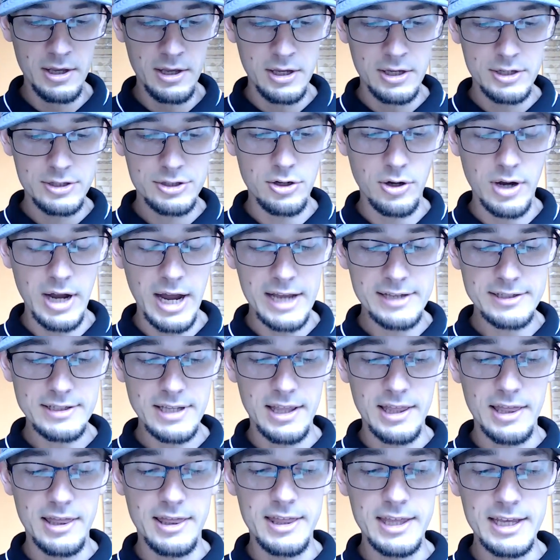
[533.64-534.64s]
So guys,
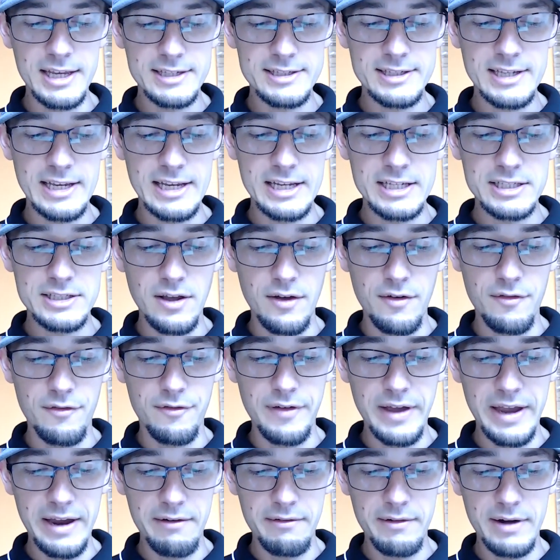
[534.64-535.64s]
this is
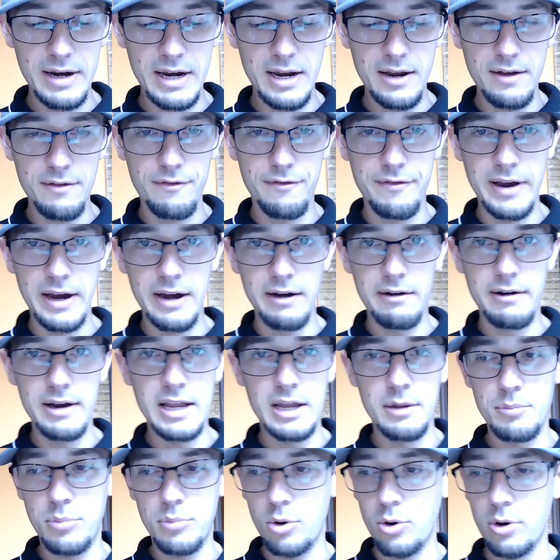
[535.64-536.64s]
very, very
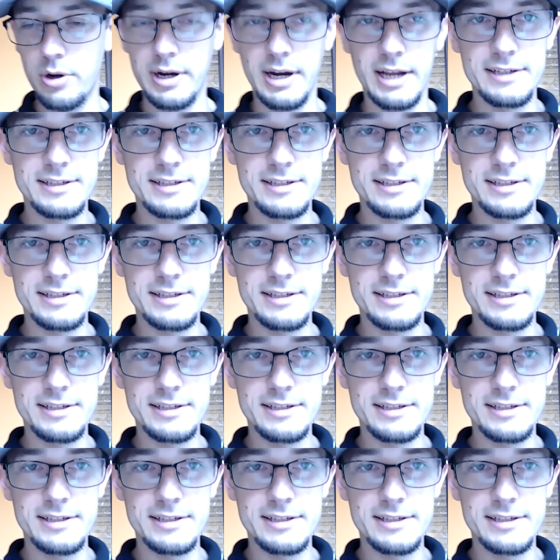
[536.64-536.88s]
important.